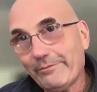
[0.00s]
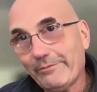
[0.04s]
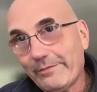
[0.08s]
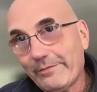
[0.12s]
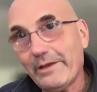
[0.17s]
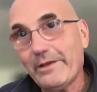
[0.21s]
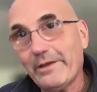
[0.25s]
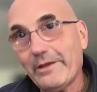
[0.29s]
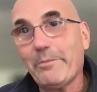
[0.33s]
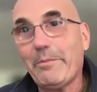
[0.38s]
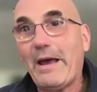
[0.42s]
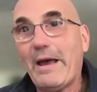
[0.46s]

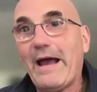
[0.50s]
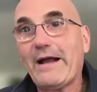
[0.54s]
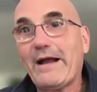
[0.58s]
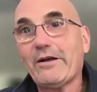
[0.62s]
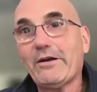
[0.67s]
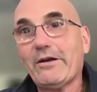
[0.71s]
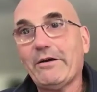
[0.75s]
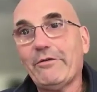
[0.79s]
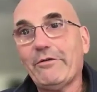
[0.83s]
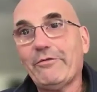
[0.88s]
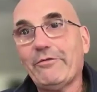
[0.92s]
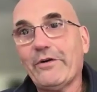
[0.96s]
in the back
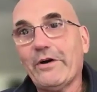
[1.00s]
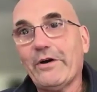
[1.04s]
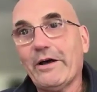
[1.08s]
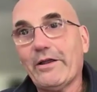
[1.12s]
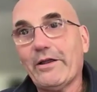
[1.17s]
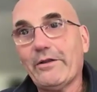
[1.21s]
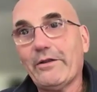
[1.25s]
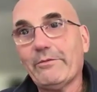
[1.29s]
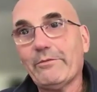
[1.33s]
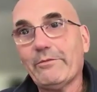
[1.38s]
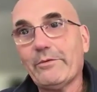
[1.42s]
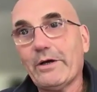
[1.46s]
of
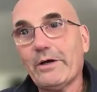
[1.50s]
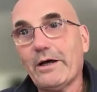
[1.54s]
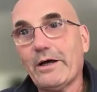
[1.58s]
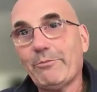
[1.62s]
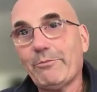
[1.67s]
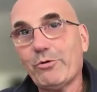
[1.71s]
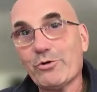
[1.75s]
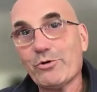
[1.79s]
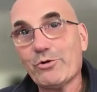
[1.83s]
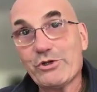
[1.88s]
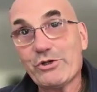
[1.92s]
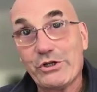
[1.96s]

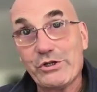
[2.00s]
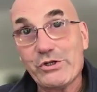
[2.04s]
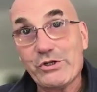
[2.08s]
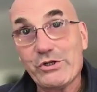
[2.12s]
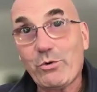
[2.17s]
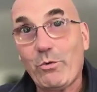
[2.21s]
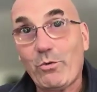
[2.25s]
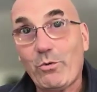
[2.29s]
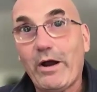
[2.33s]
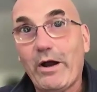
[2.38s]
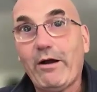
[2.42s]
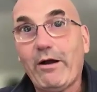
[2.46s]
Pushkin
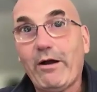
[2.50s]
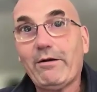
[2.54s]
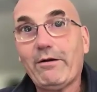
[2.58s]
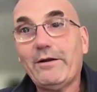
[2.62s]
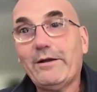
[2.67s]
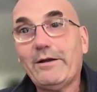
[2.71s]
Square,